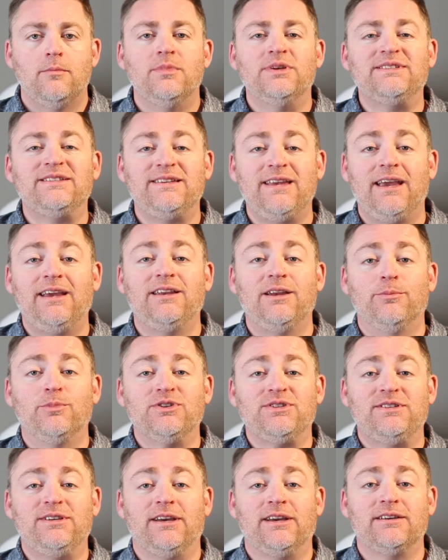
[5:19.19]
Mistake
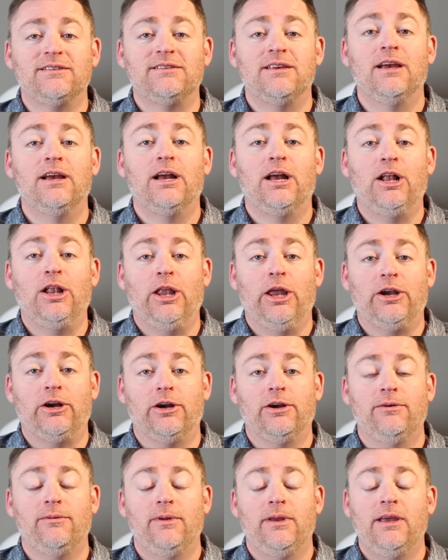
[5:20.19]
number 6,
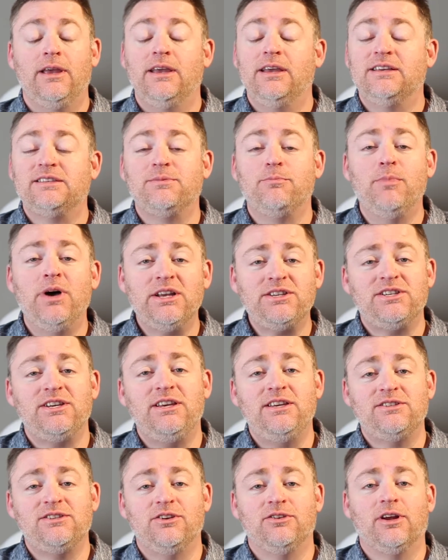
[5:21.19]
clutter. It's much
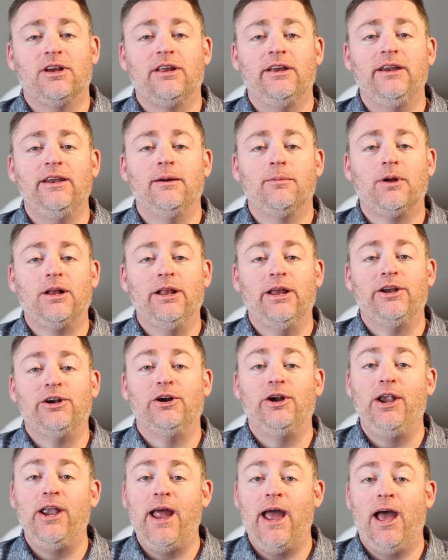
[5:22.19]
easier to clean up
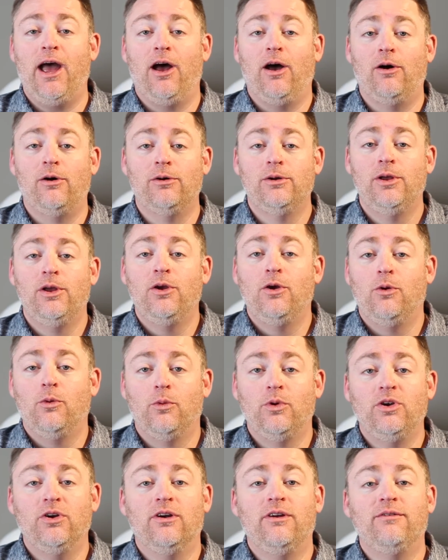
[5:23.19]
clutter now
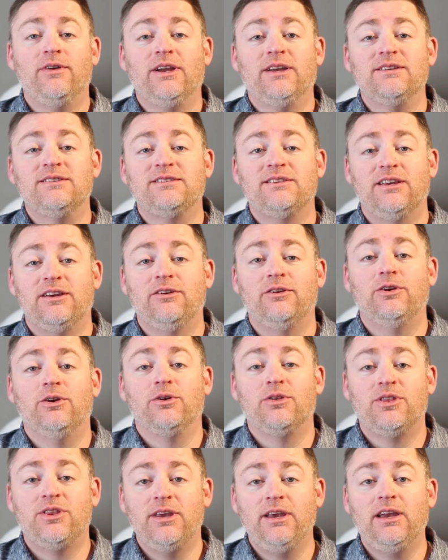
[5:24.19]
when you're even considering
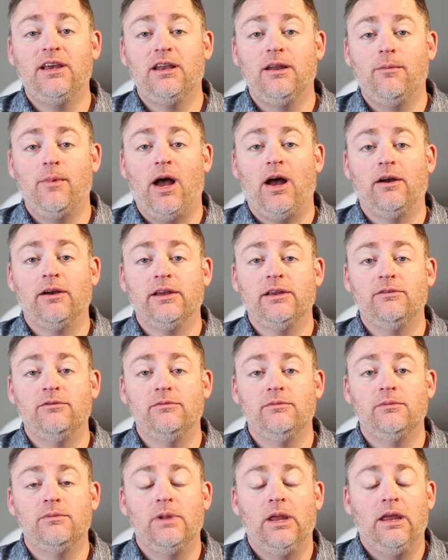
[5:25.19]
or thinking about
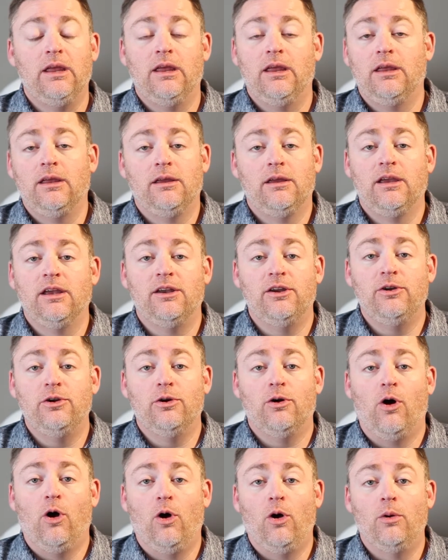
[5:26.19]
getting a
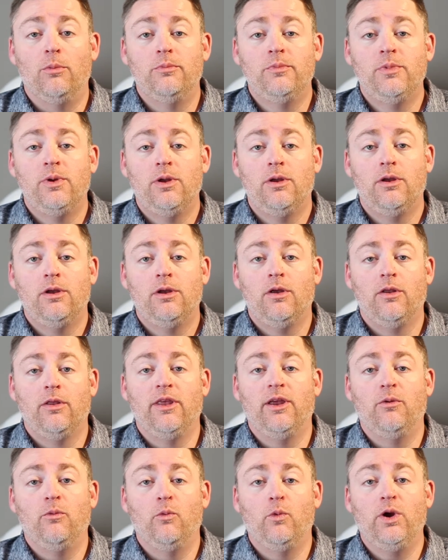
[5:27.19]
new home
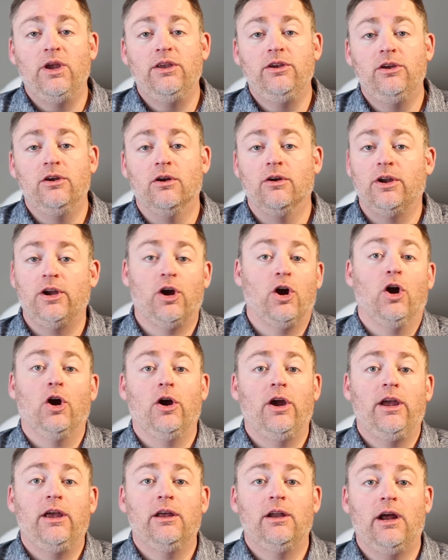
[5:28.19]
than when you're in a
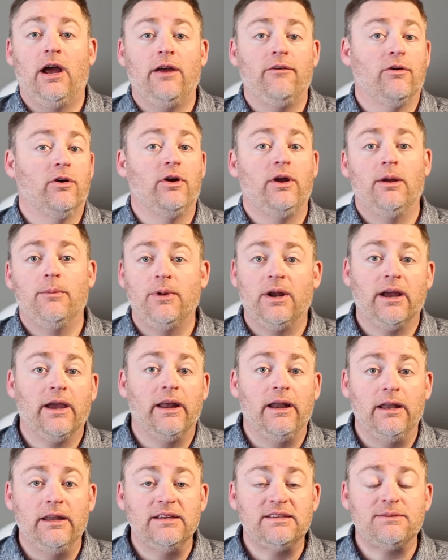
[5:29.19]
hurry and I hurry up and I
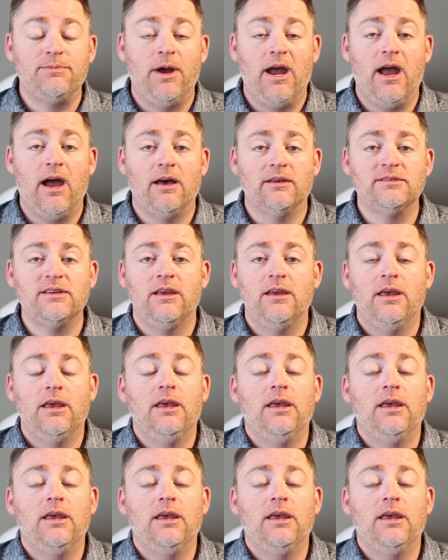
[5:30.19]
got to list my house.